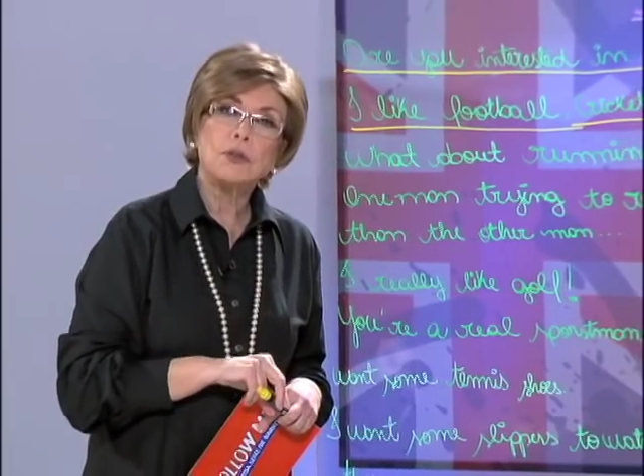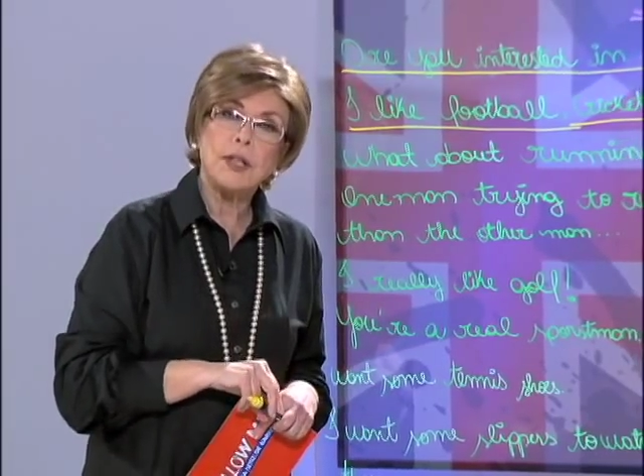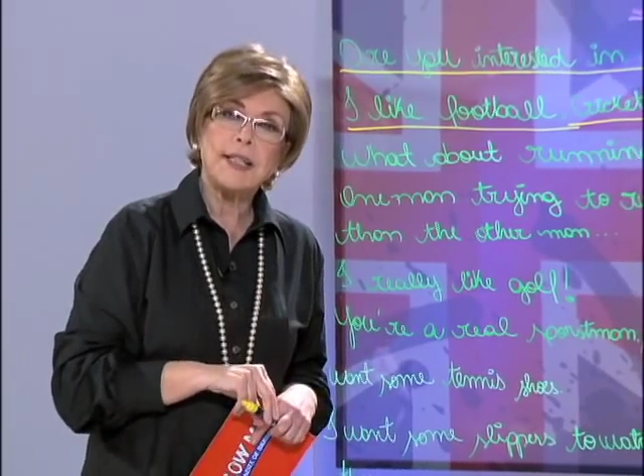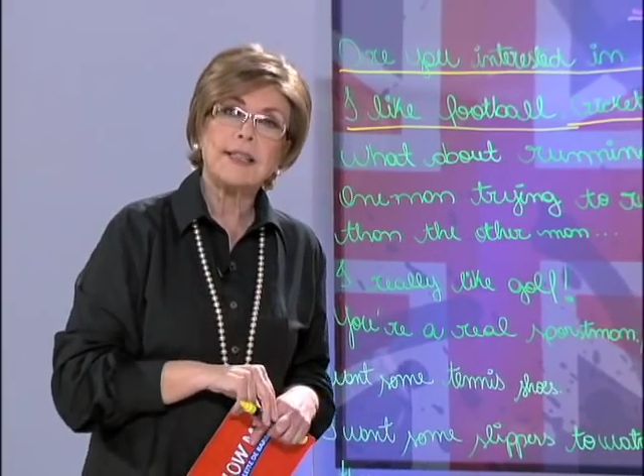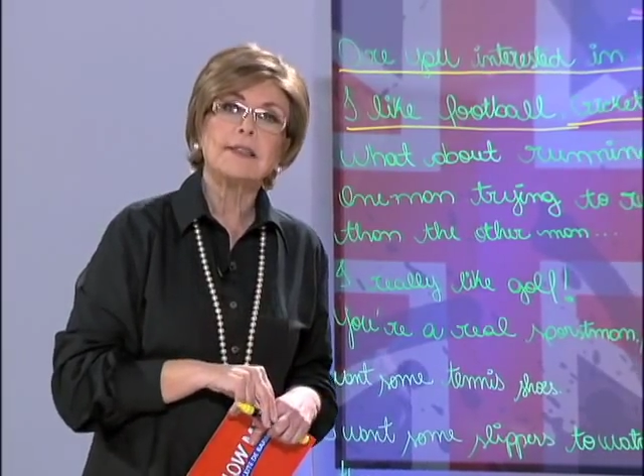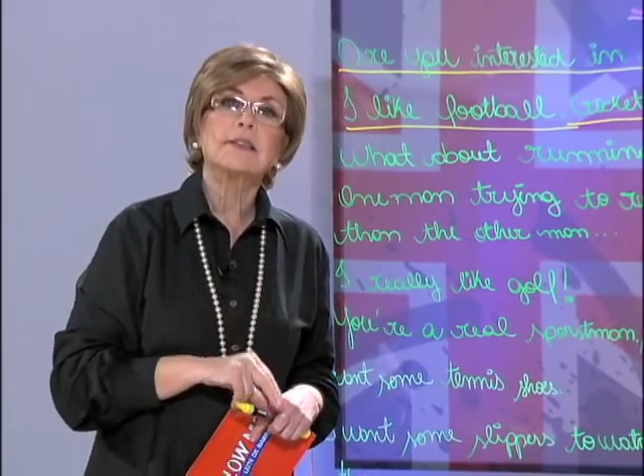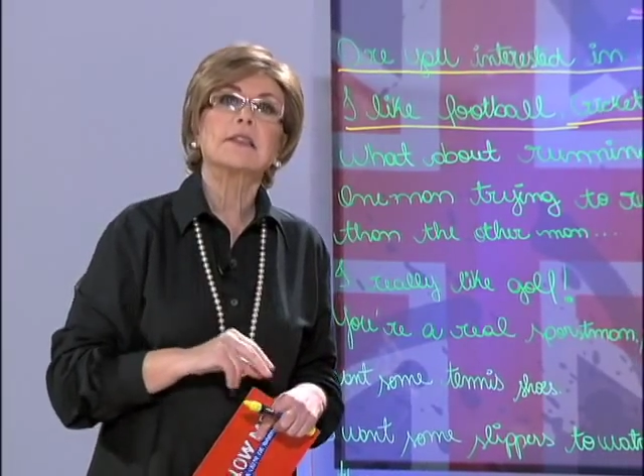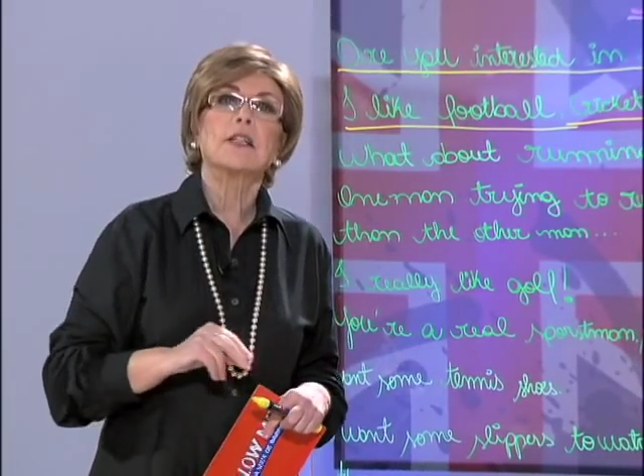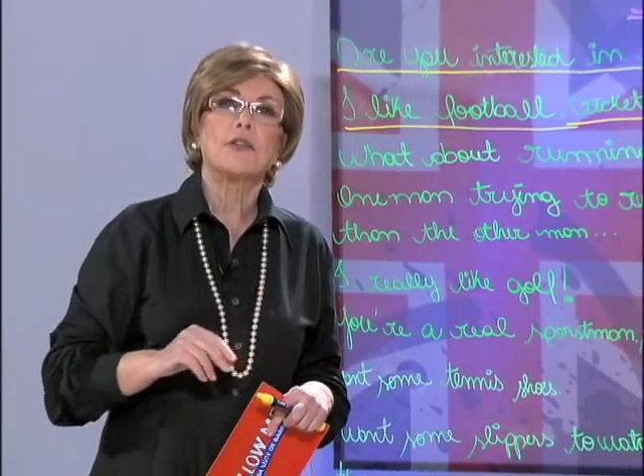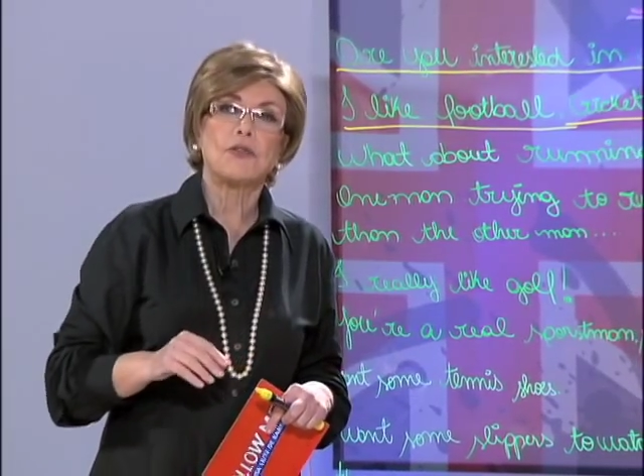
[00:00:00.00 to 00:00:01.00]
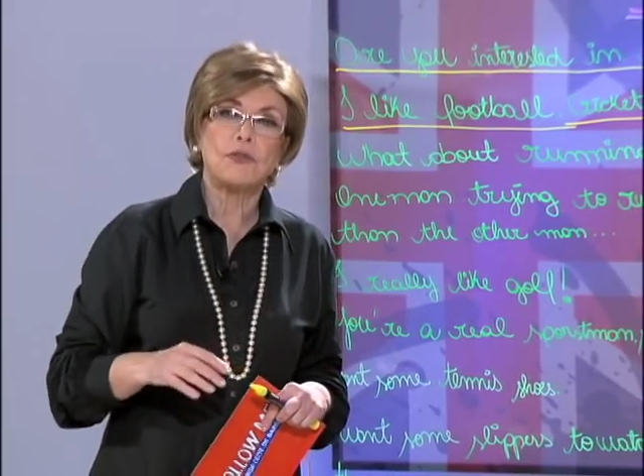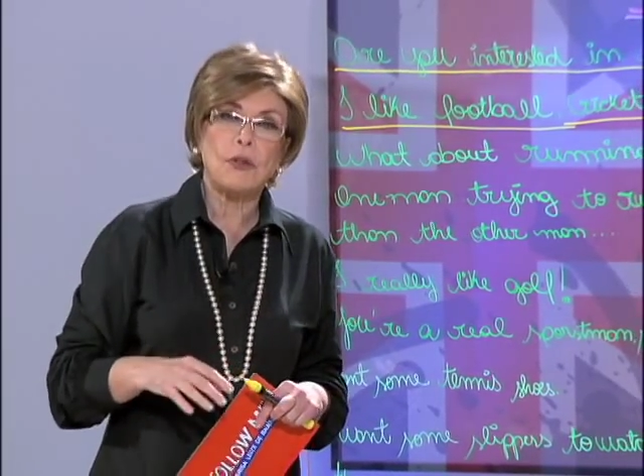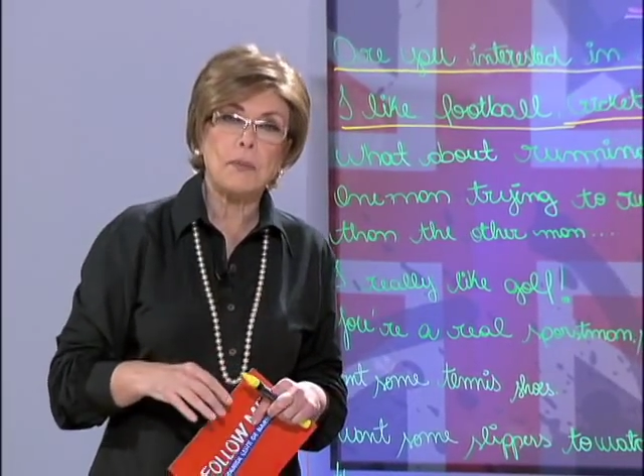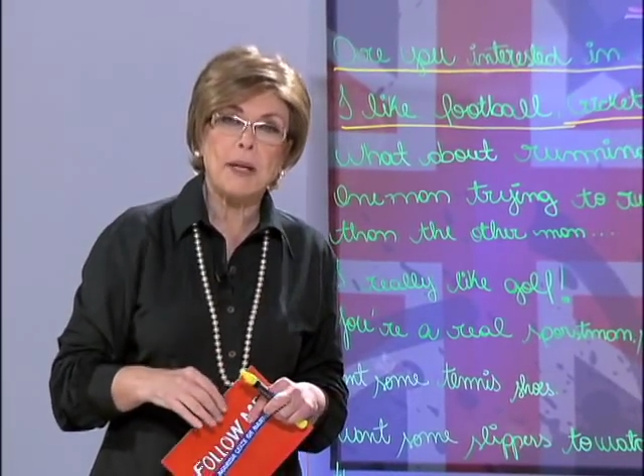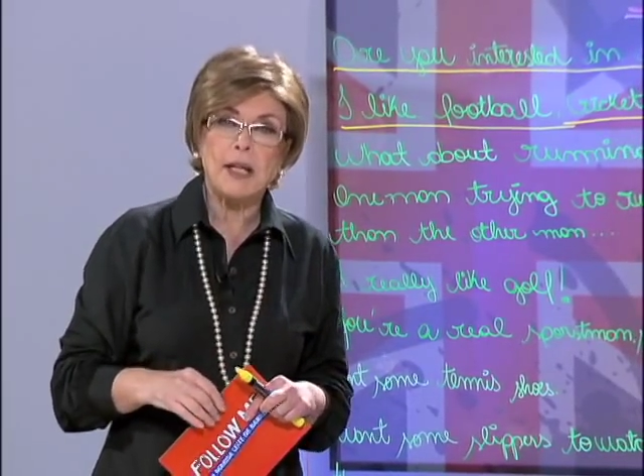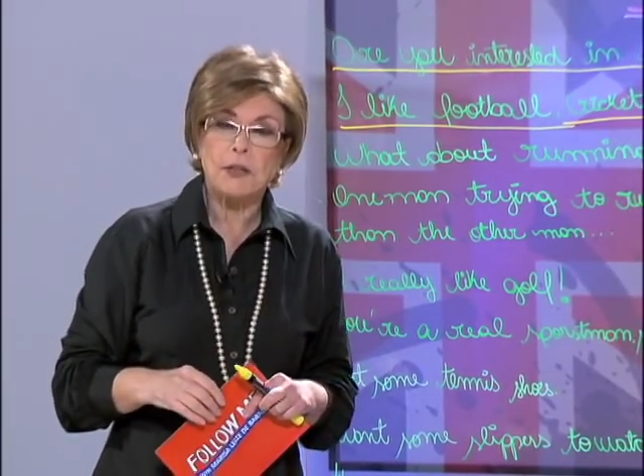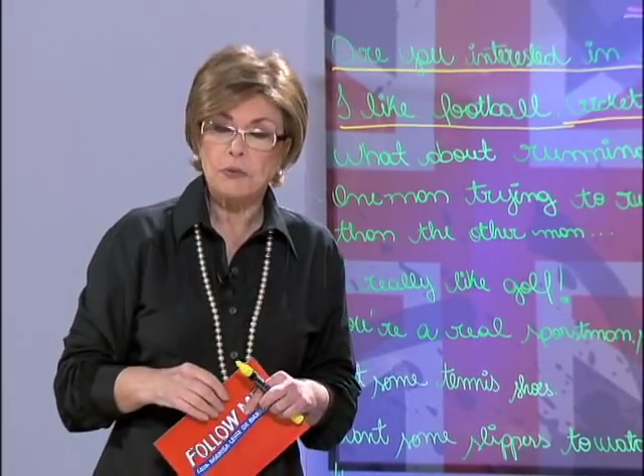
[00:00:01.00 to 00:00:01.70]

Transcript: cricket, swimming.